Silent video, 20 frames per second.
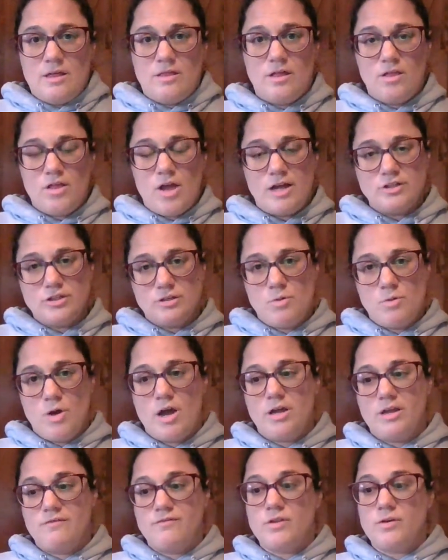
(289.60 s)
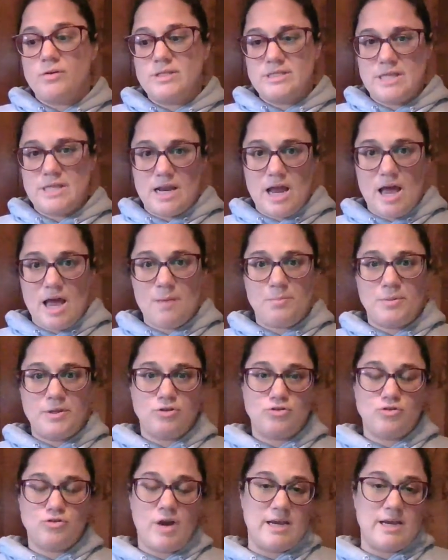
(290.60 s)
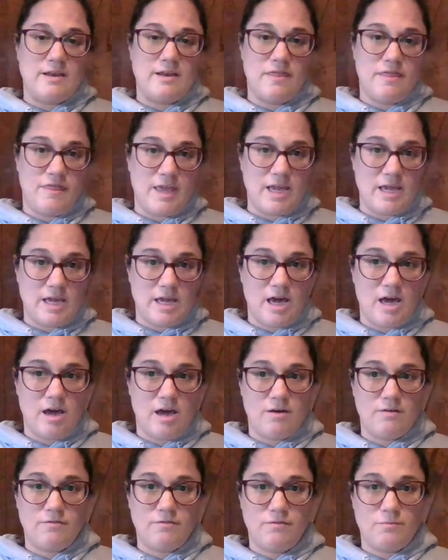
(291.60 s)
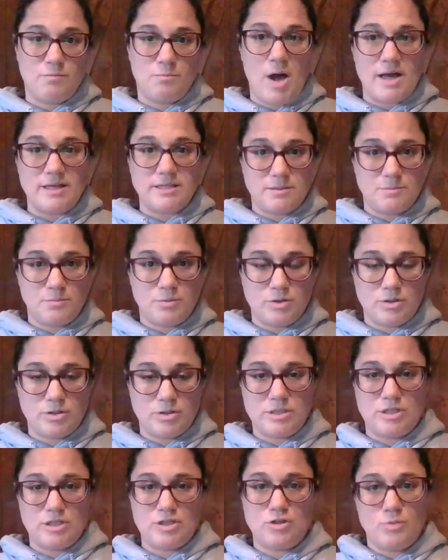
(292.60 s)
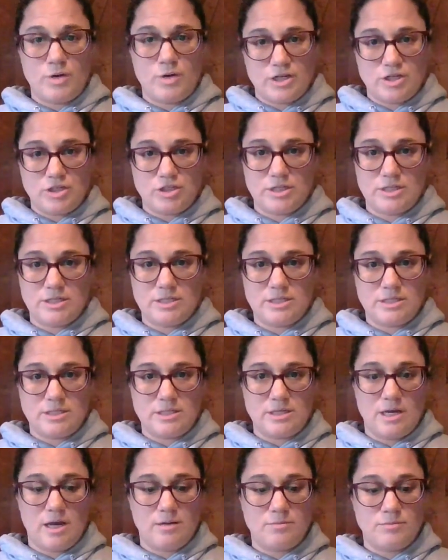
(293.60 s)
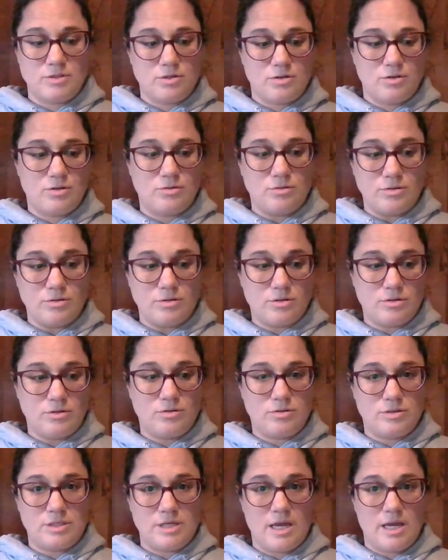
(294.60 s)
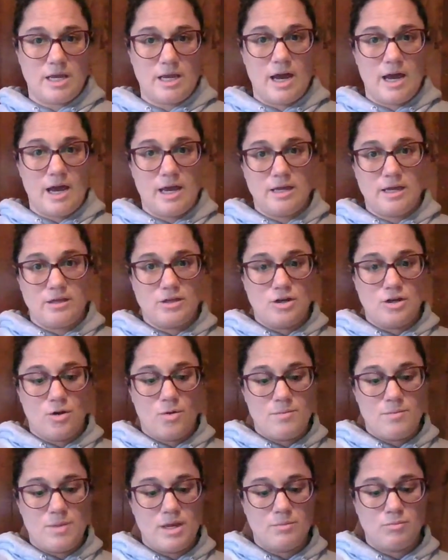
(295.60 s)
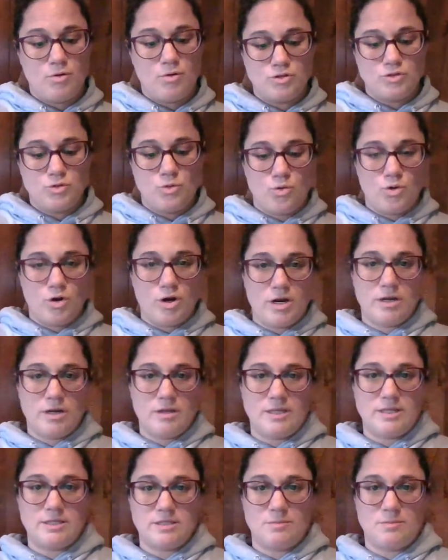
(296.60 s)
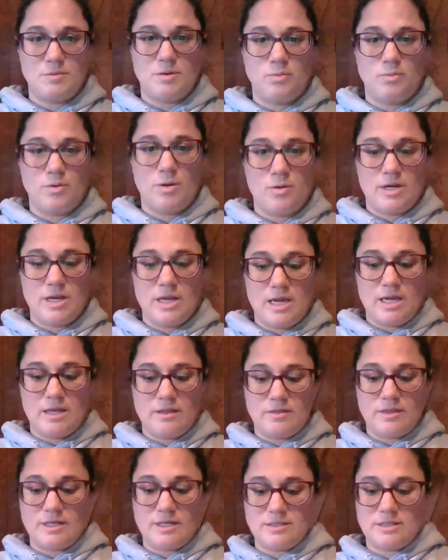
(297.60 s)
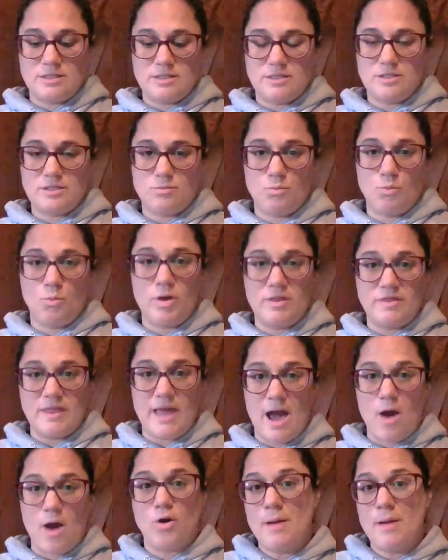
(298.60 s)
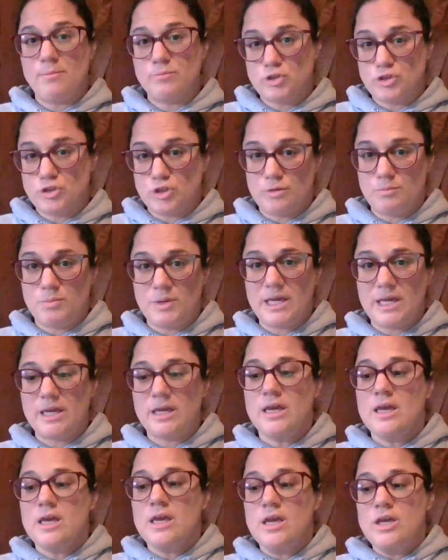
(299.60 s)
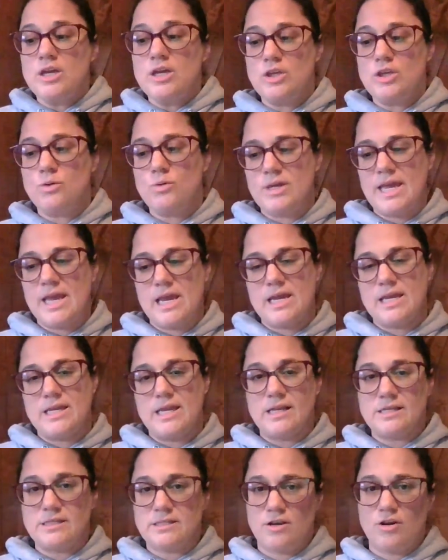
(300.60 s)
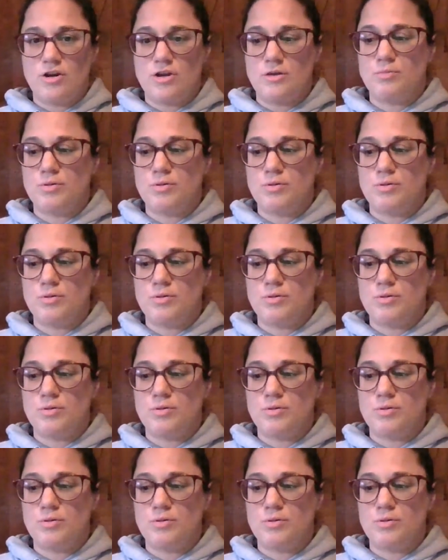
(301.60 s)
the logic model, even though it's set up and you try to think of possible situations, so you say, I make a brochure, these are the people I want to hit, this is what the outcome should be. You can't necessarily